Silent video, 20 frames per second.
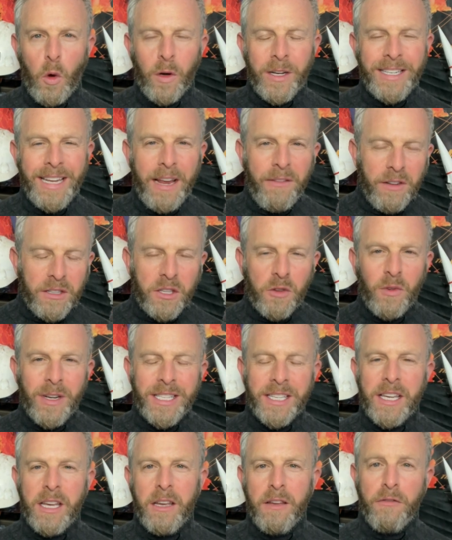David
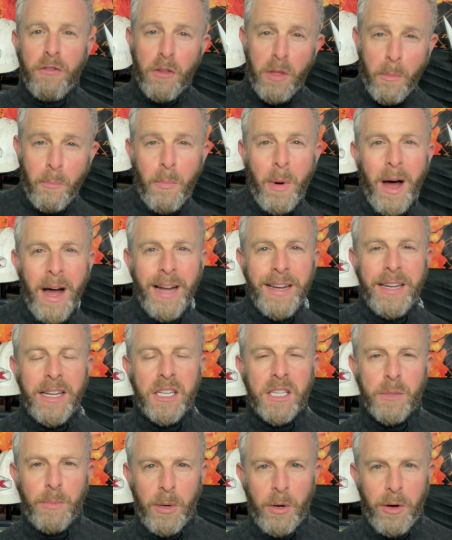Zaritsky for the Bond
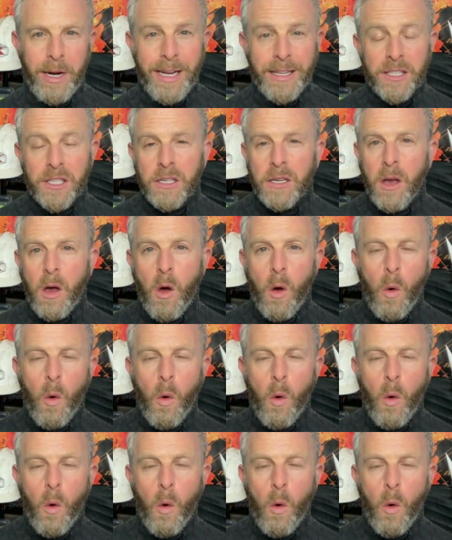Experience.